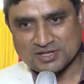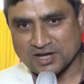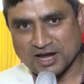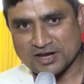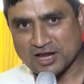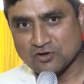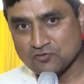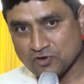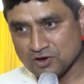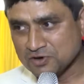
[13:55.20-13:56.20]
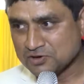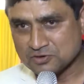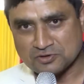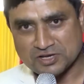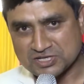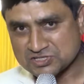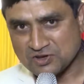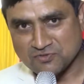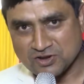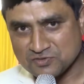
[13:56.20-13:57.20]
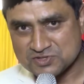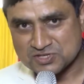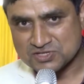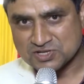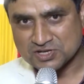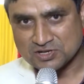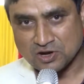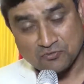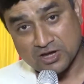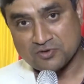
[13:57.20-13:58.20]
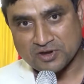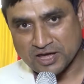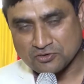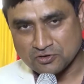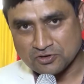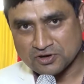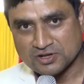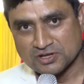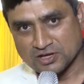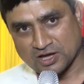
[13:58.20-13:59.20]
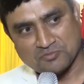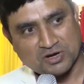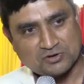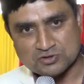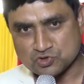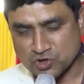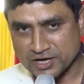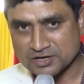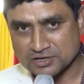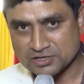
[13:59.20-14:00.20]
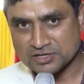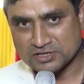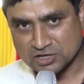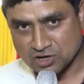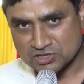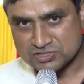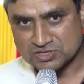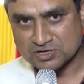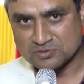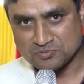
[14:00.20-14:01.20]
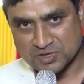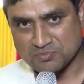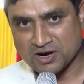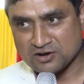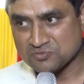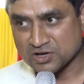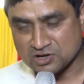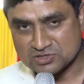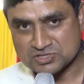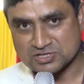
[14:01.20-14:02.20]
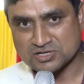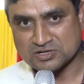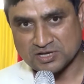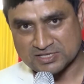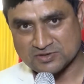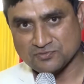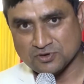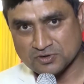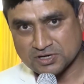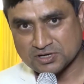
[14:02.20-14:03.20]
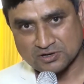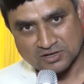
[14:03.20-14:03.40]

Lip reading: And I look forward to next time, whenever she's here or wherever I could, able to join her in the concert, be part of the concert as a viewer,